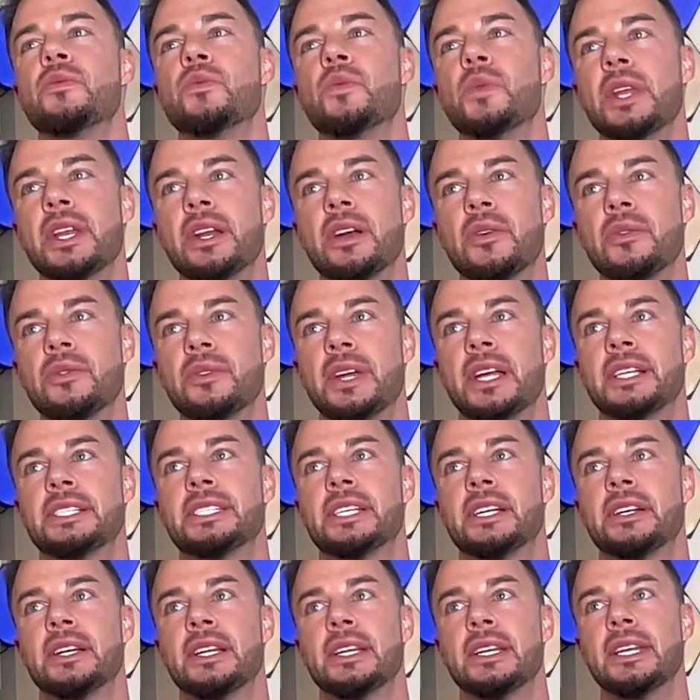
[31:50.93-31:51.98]
we don't
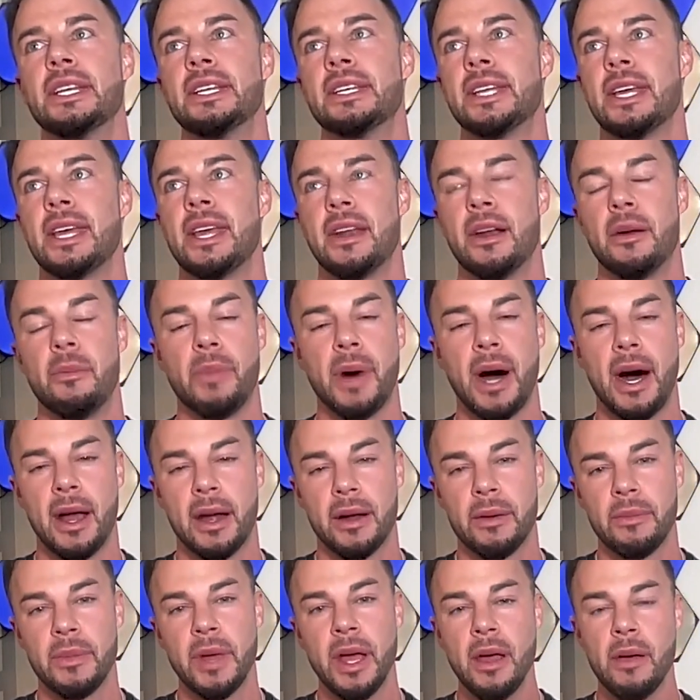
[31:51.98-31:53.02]
necessarily need to hit a
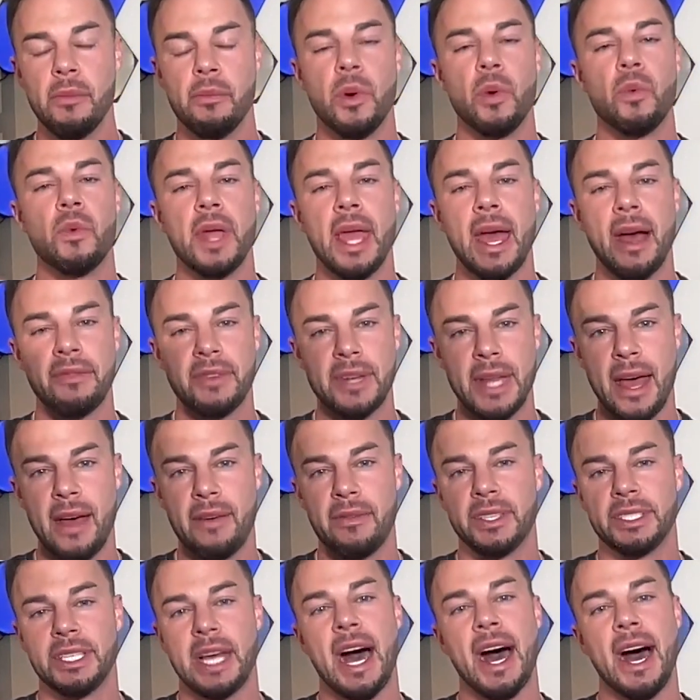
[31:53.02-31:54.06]
bottom, but we have to have
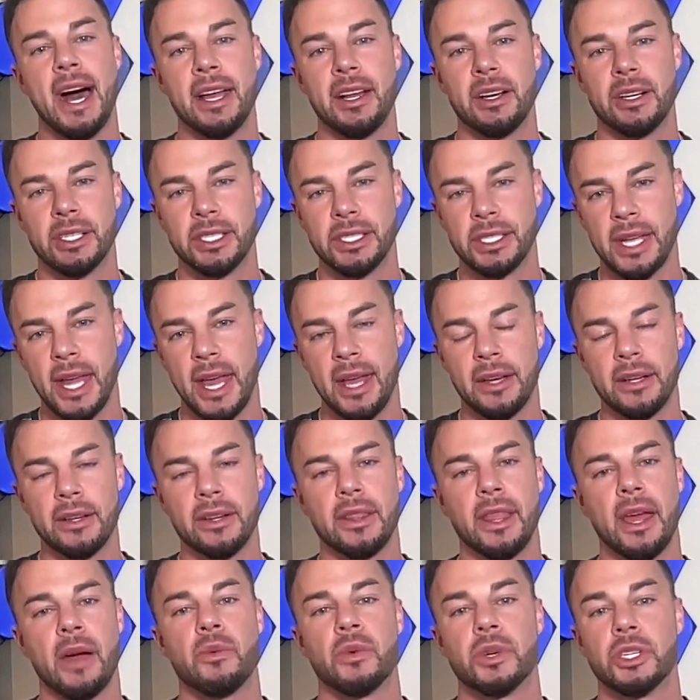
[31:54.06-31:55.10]
a higher standard
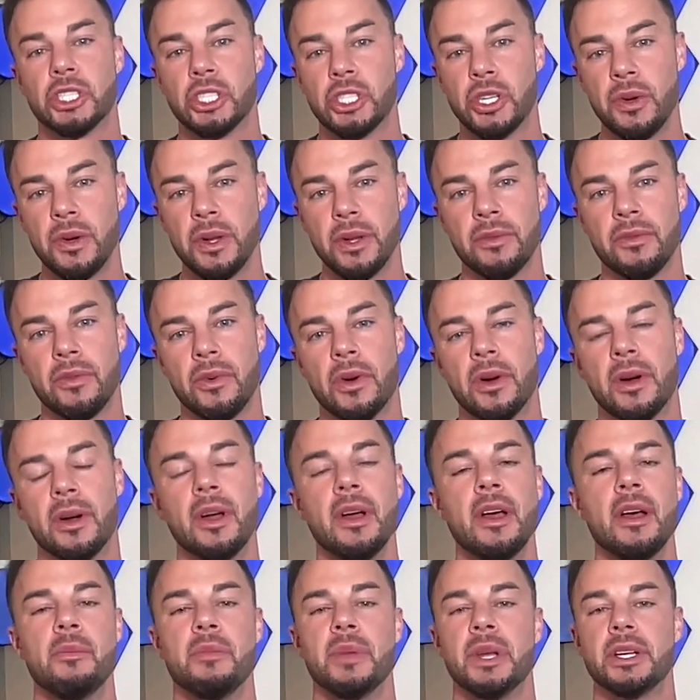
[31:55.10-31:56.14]
that we're shooting for.
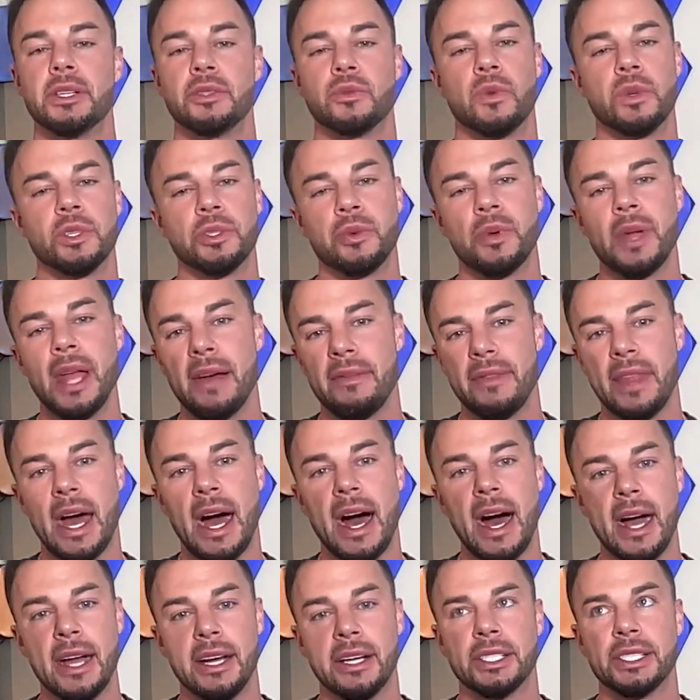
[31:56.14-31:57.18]
Because once we have that
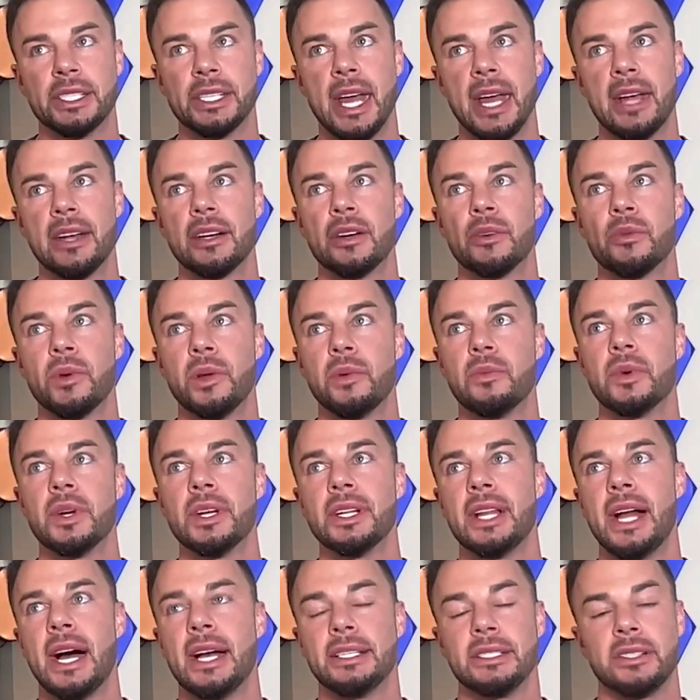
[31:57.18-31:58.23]
higher standard, we
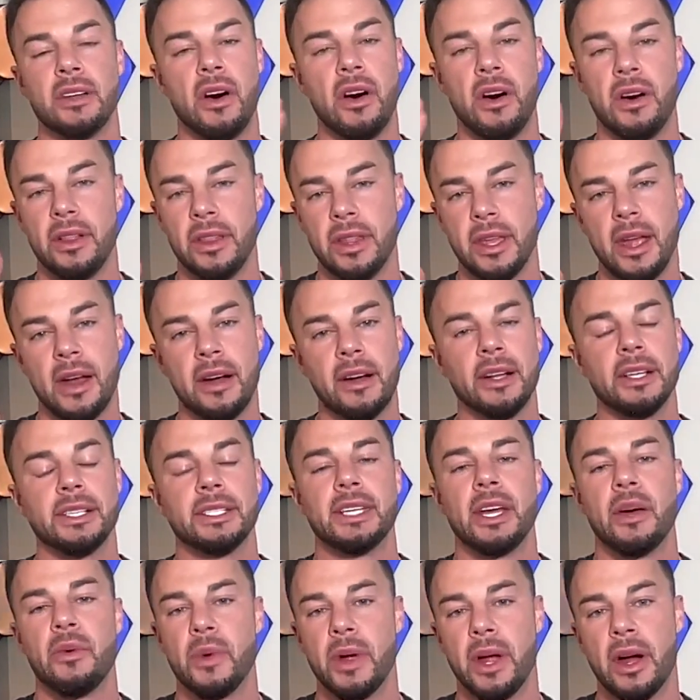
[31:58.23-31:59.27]
realize all the areas
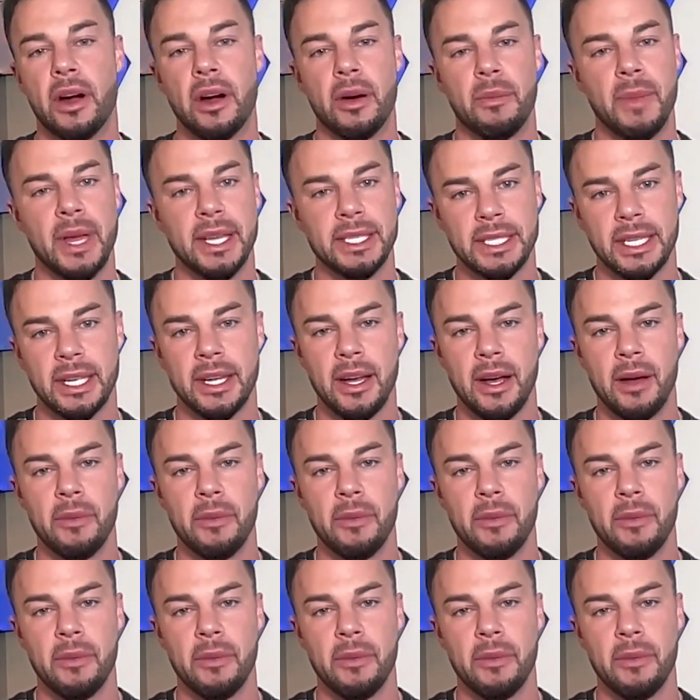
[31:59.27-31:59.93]
that we are messing